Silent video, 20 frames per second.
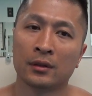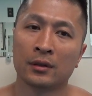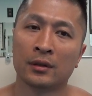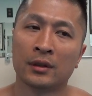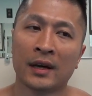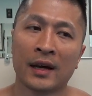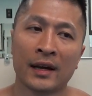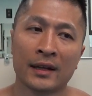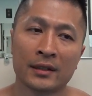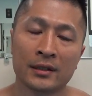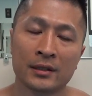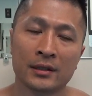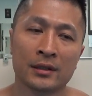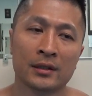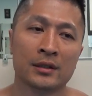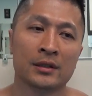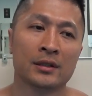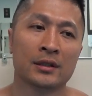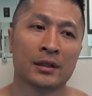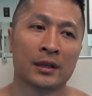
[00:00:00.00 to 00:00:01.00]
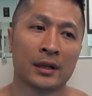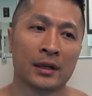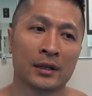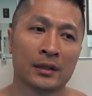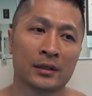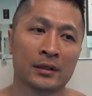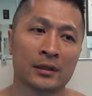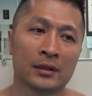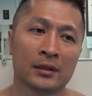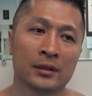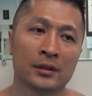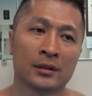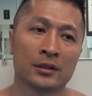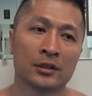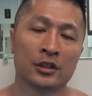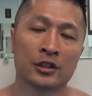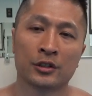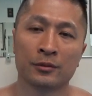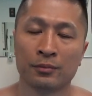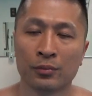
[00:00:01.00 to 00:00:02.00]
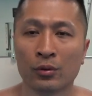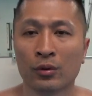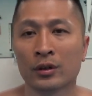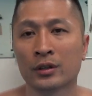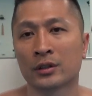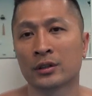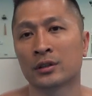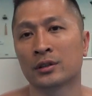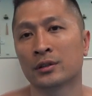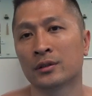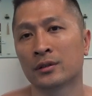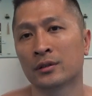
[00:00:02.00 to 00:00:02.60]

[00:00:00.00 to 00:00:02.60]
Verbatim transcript: That is not sport.